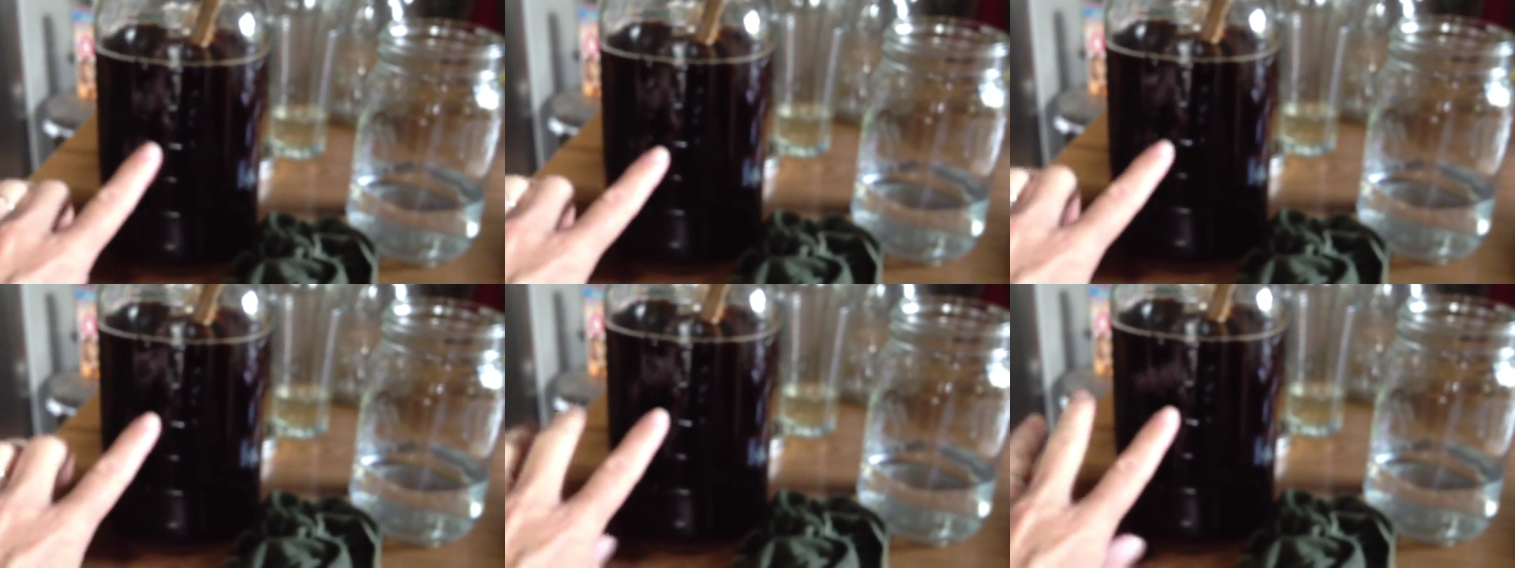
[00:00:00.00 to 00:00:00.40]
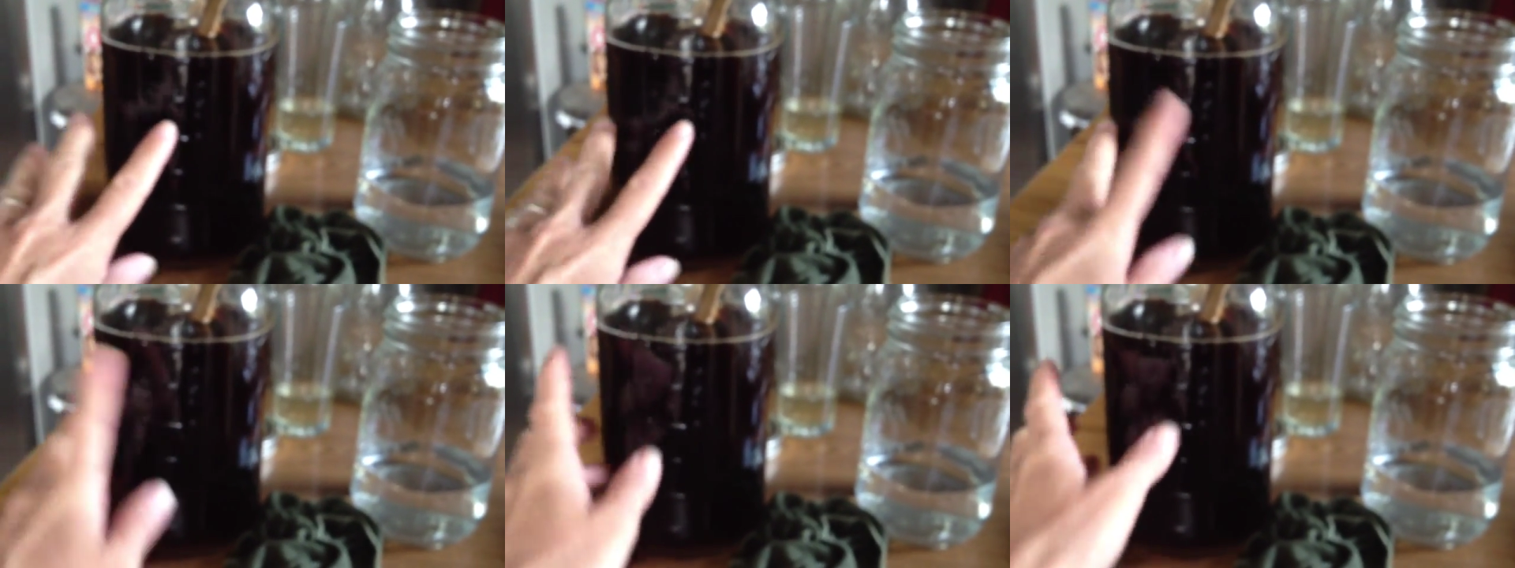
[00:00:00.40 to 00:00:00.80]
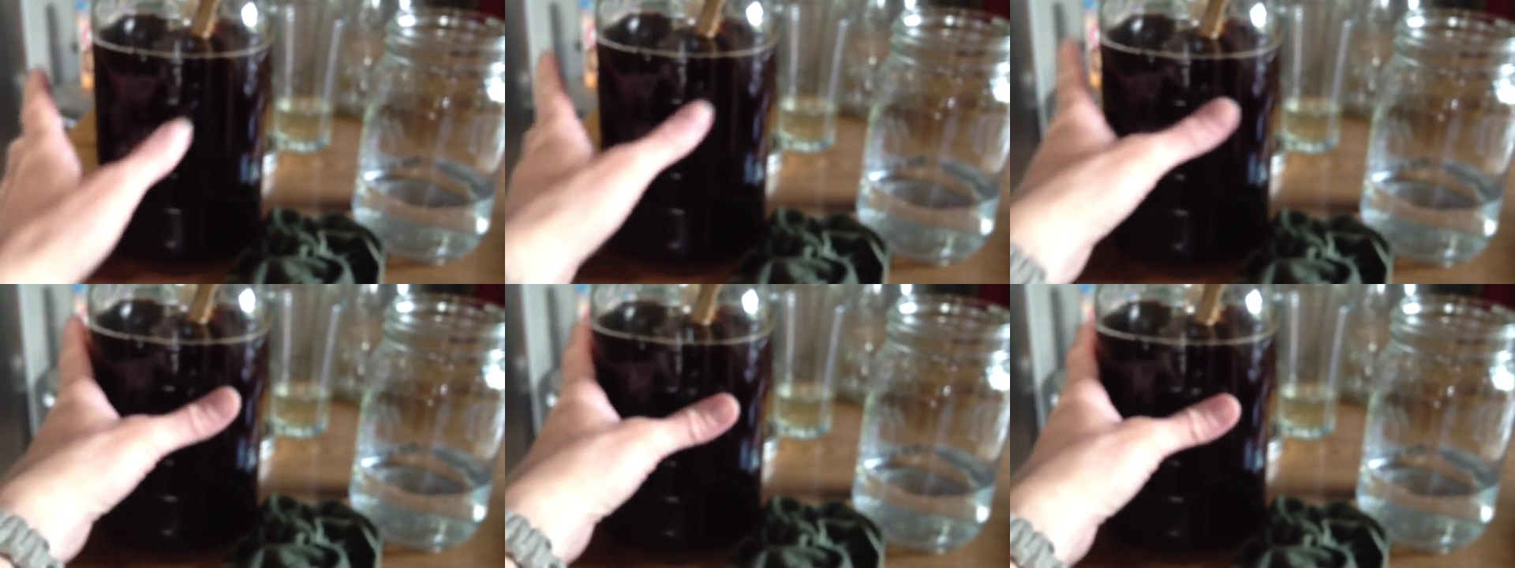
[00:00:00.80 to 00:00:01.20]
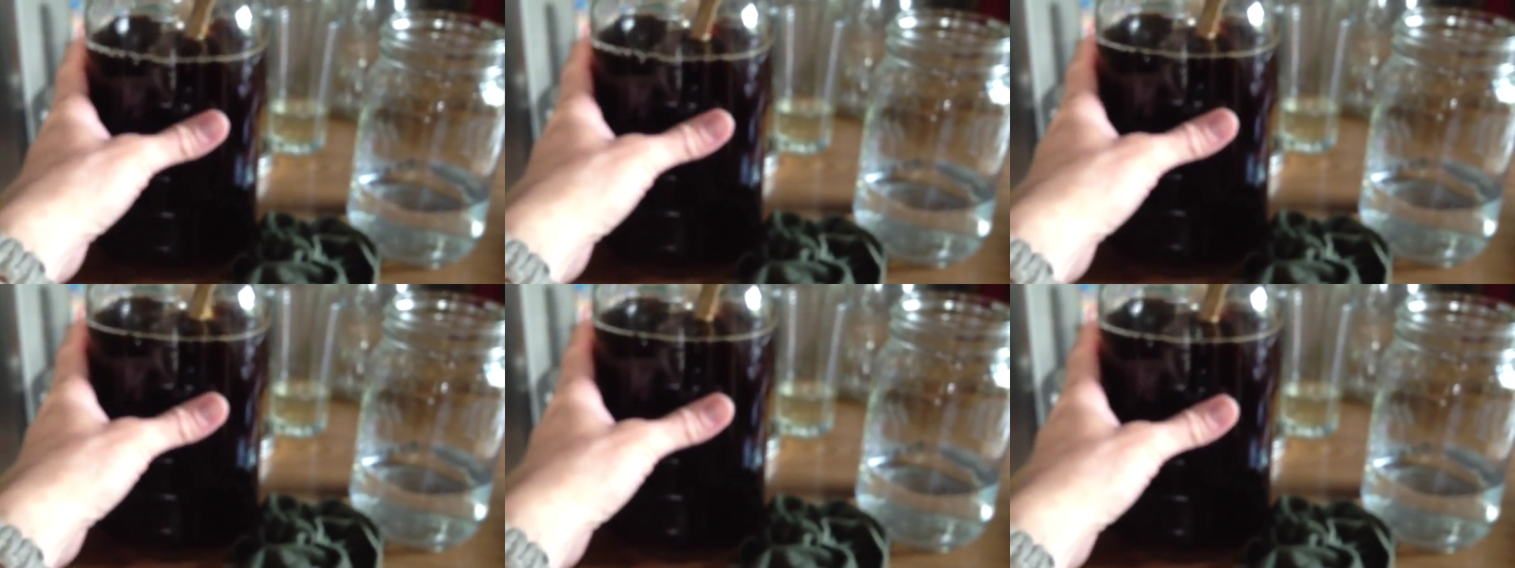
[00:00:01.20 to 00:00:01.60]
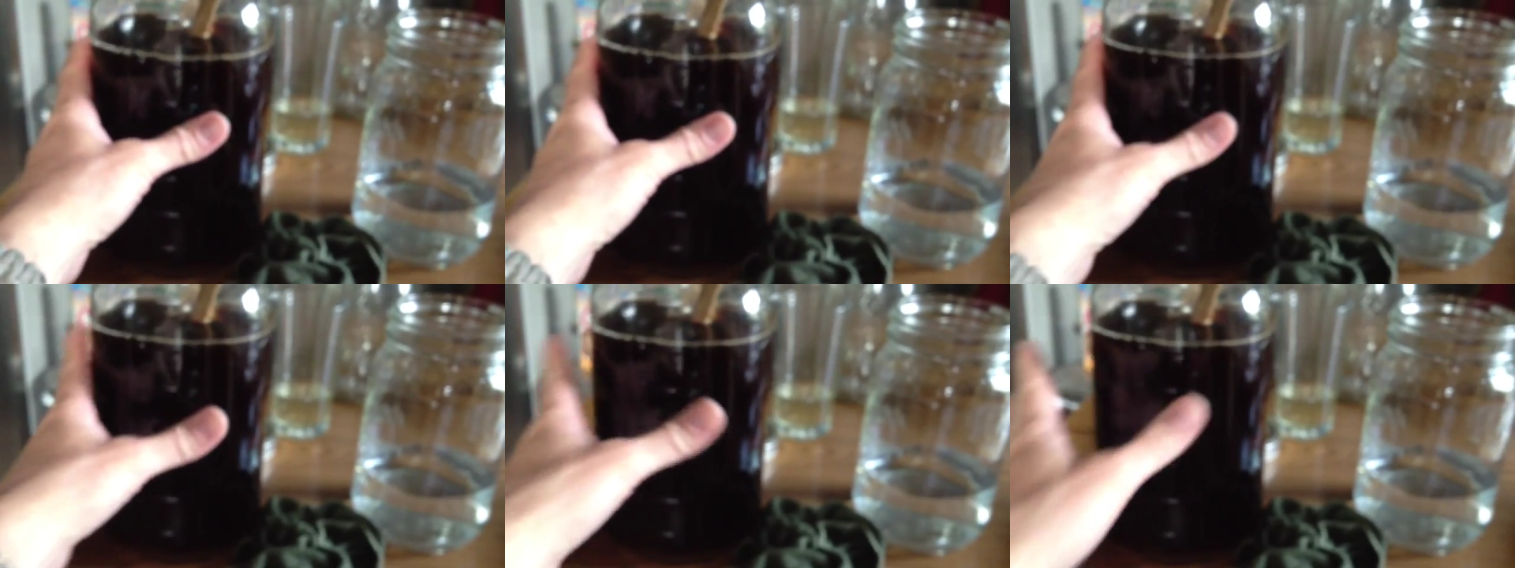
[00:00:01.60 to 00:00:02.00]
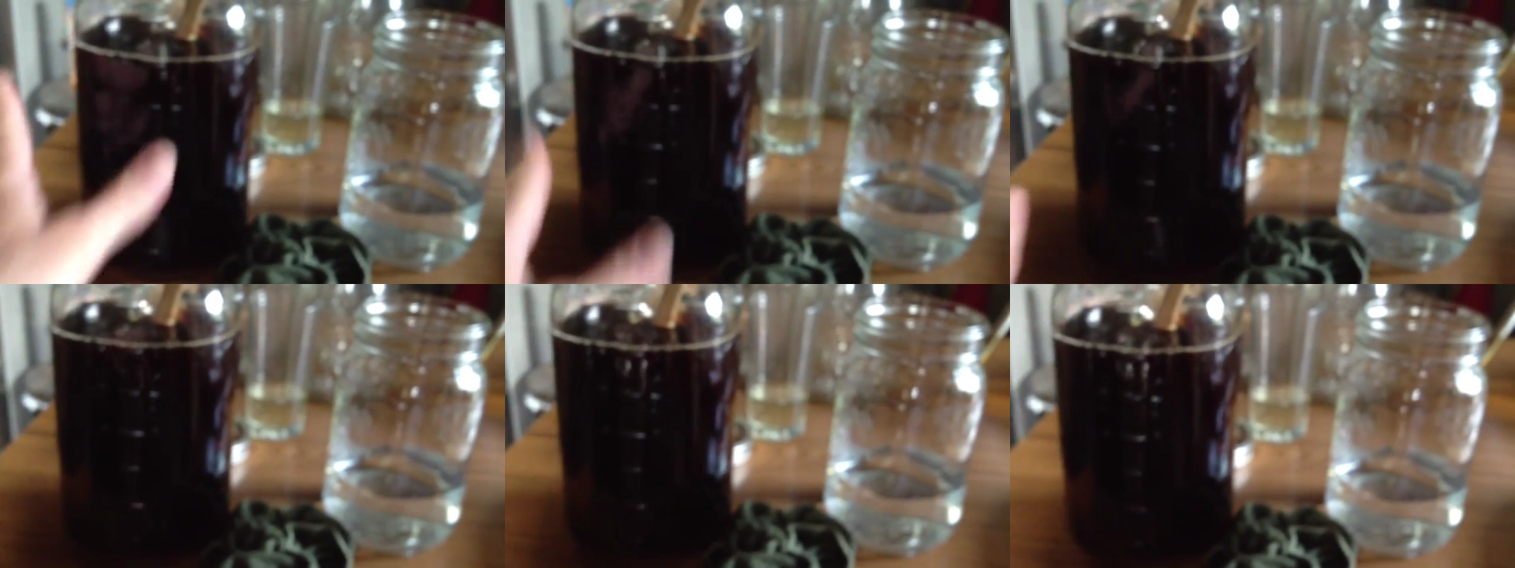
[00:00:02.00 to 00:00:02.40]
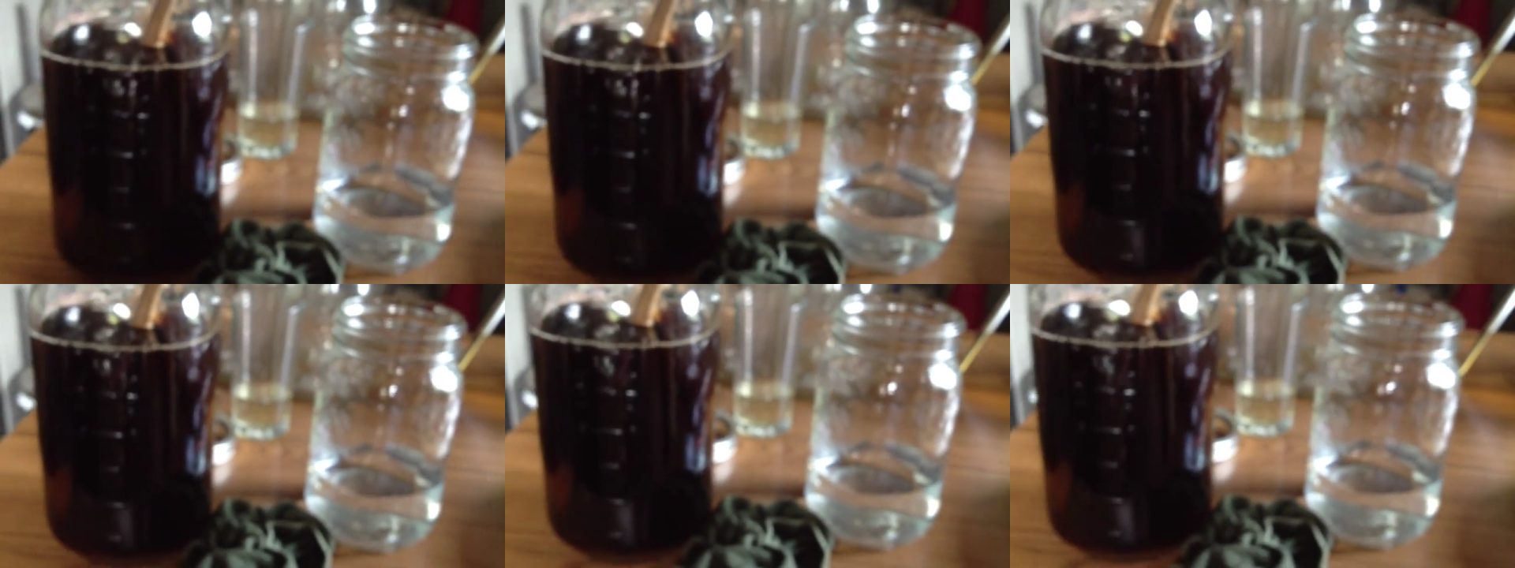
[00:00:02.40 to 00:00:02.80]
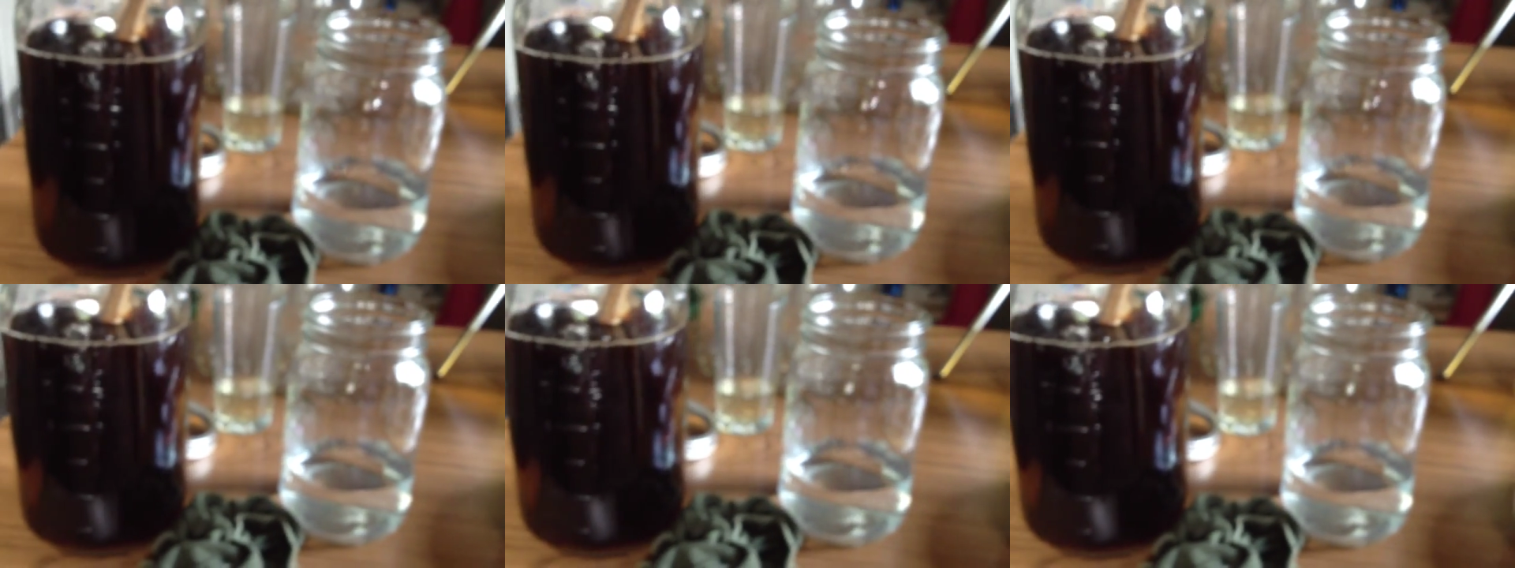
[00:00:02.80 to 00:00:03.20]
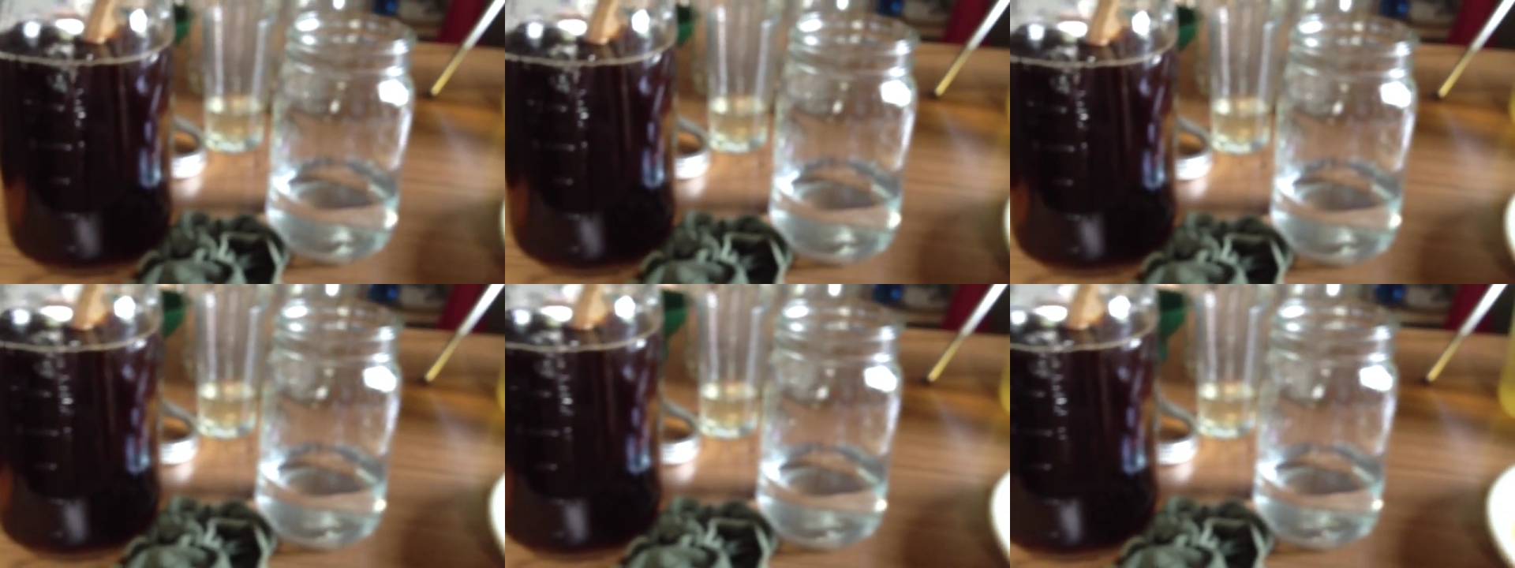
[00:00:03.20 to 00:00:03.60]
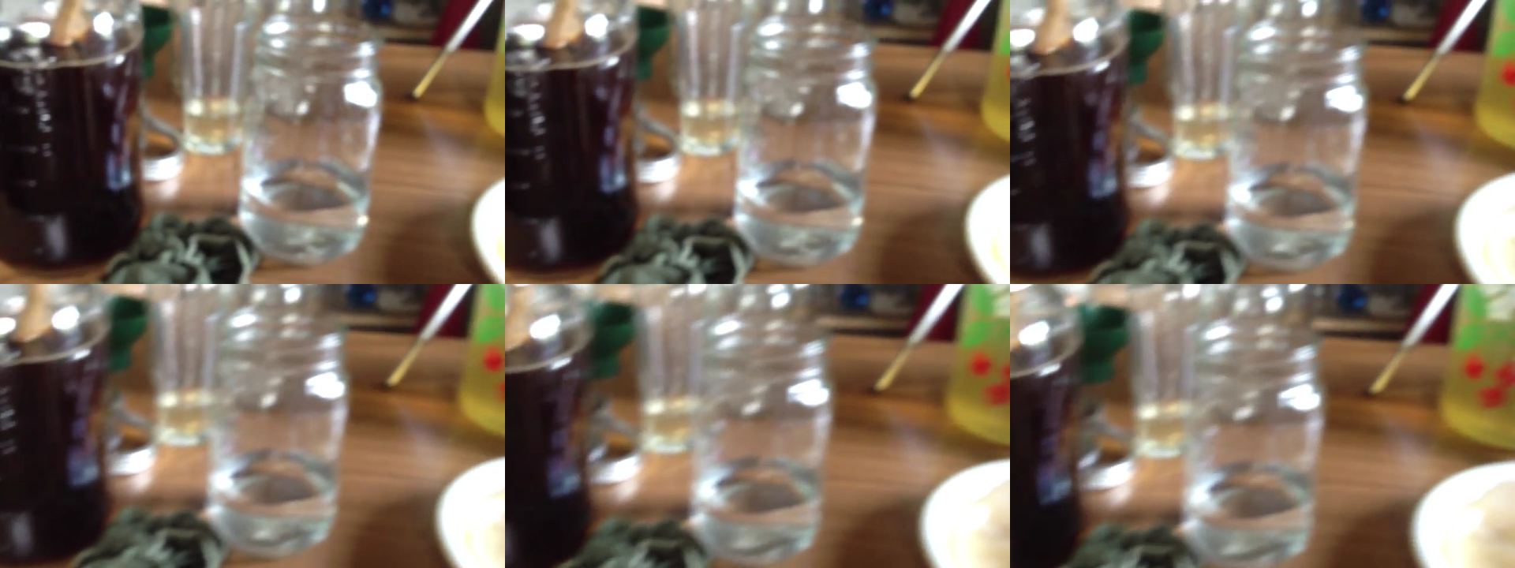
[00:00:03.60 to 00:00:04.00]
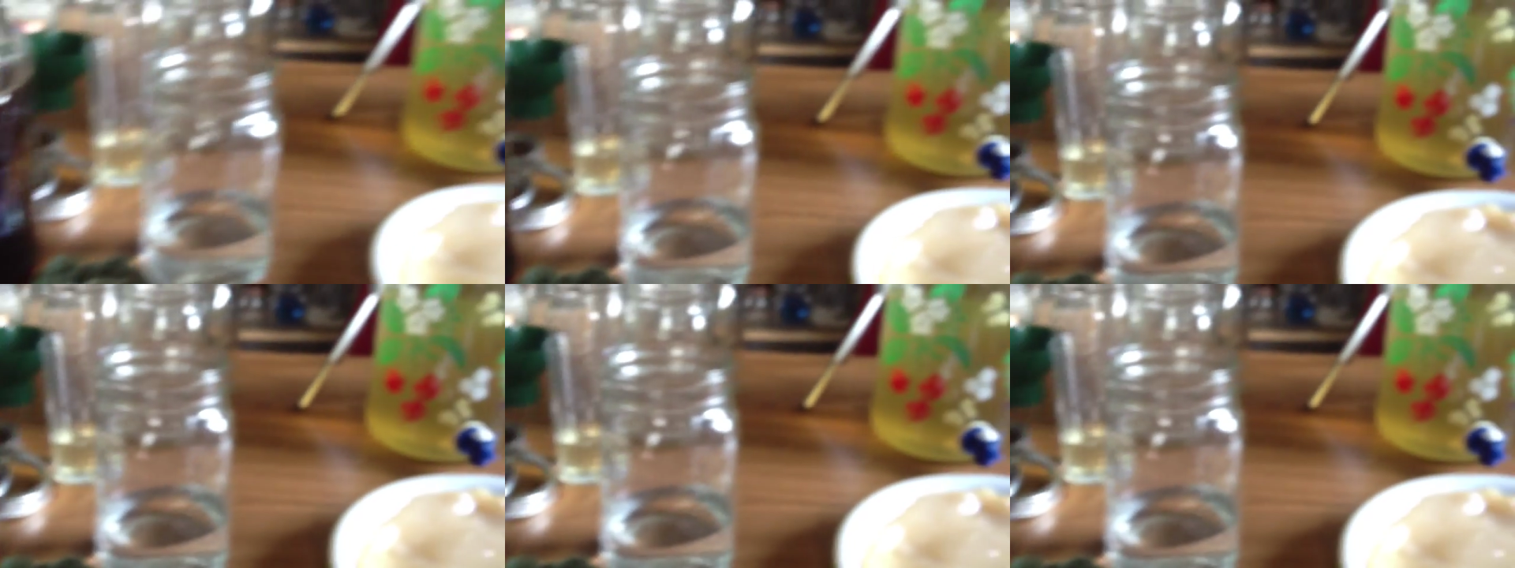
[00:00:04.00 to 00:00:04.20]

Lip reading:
Nobody's mouth can be seen.